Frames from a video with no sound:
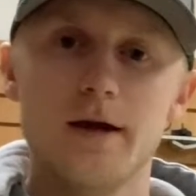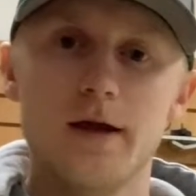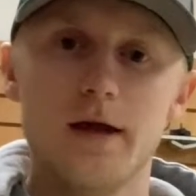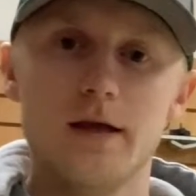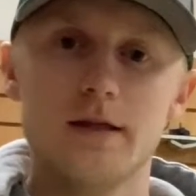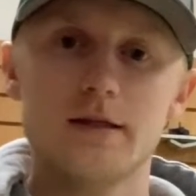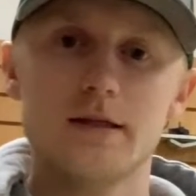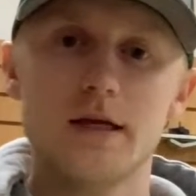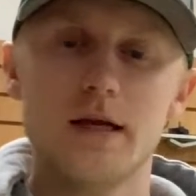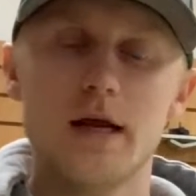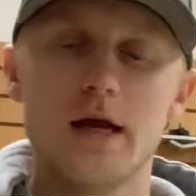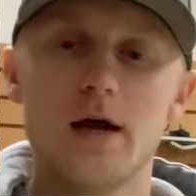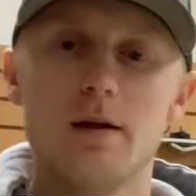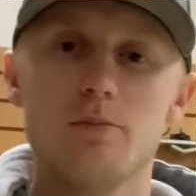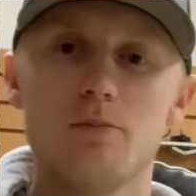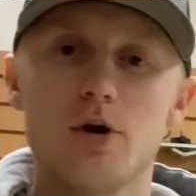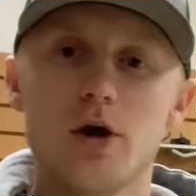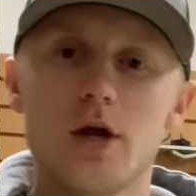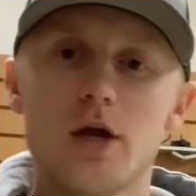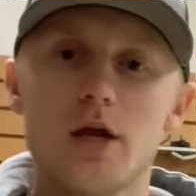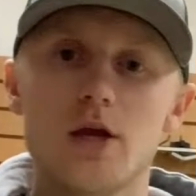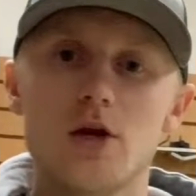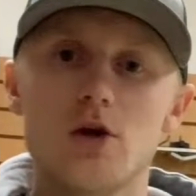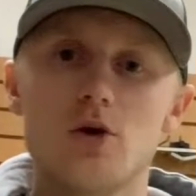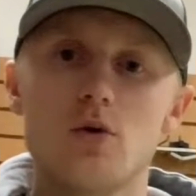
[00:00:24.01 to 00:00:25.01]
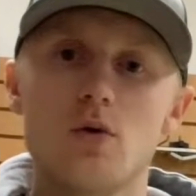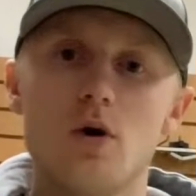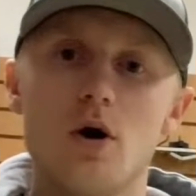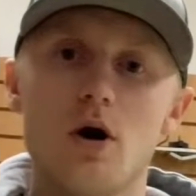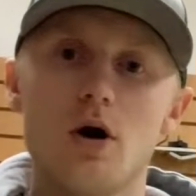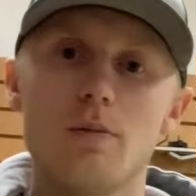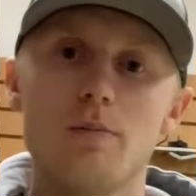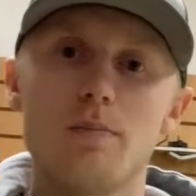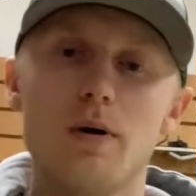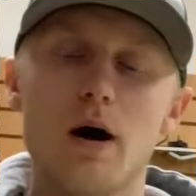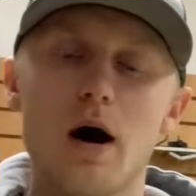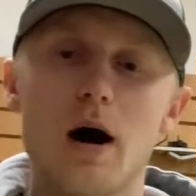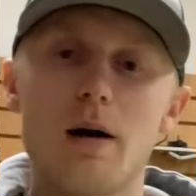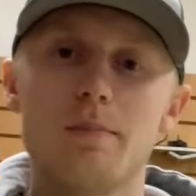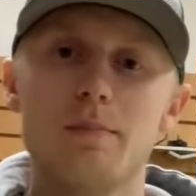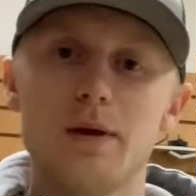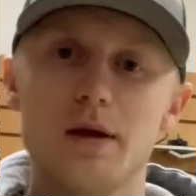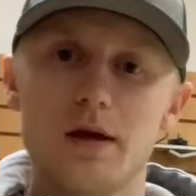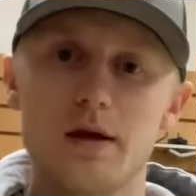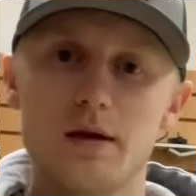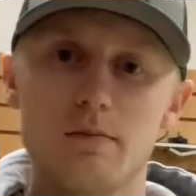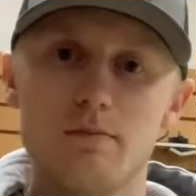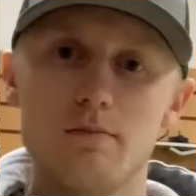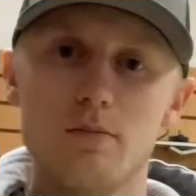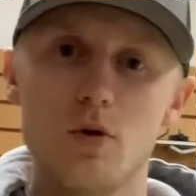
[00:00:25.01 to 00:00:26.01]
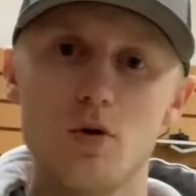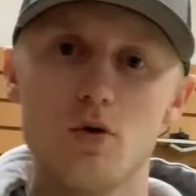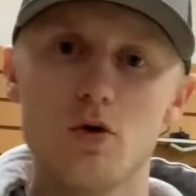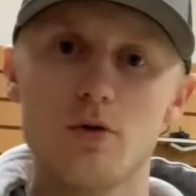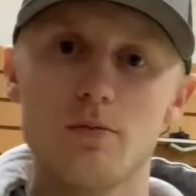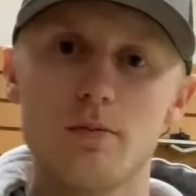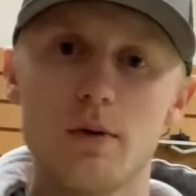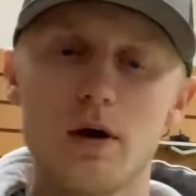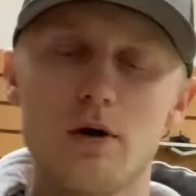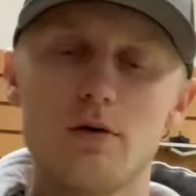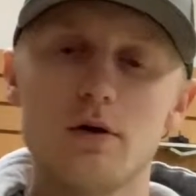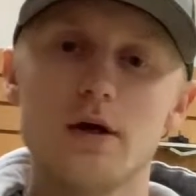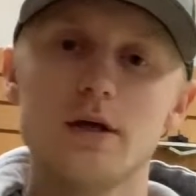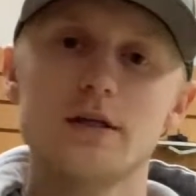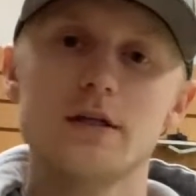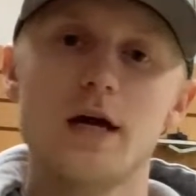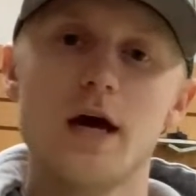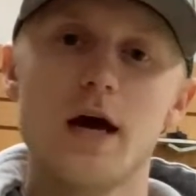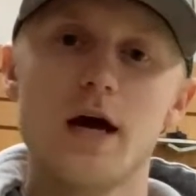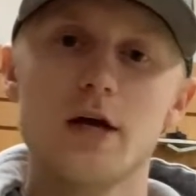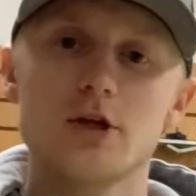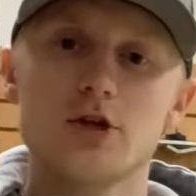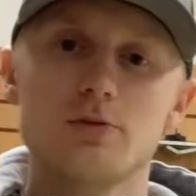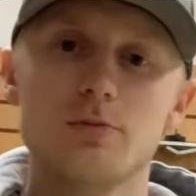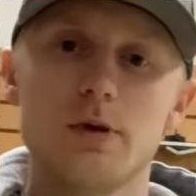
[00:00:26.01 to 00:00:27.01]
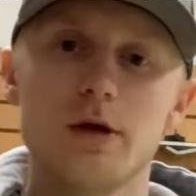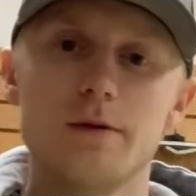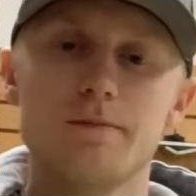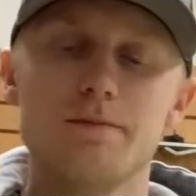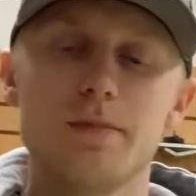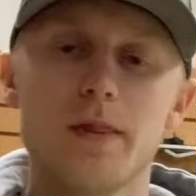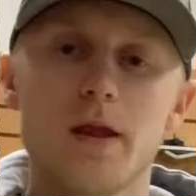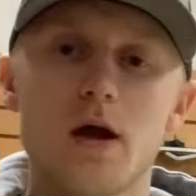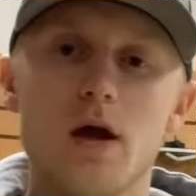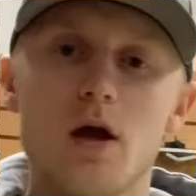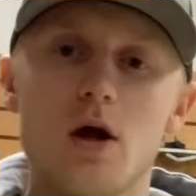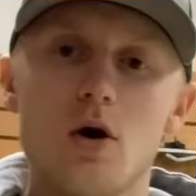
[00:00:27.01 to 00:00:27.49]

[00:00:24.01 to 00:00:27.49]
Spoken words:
and today I'm bringing you our pop-in motor mount attachment.